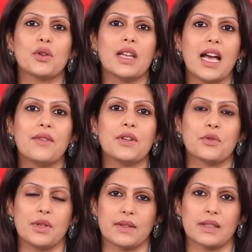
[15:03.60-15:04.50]
your life at
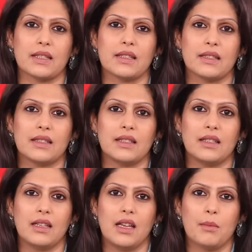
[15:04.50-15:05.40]
risk.
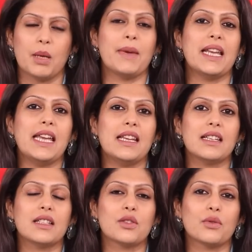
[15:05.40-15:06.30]
But many
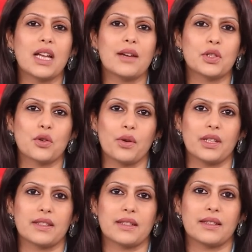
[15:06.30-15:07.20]
Indians don't have a
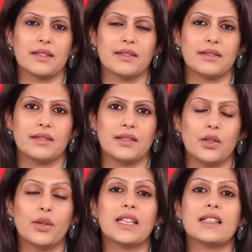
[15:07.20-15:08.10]
choice.
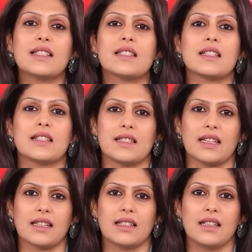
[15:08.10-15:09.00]
Look at this statistic.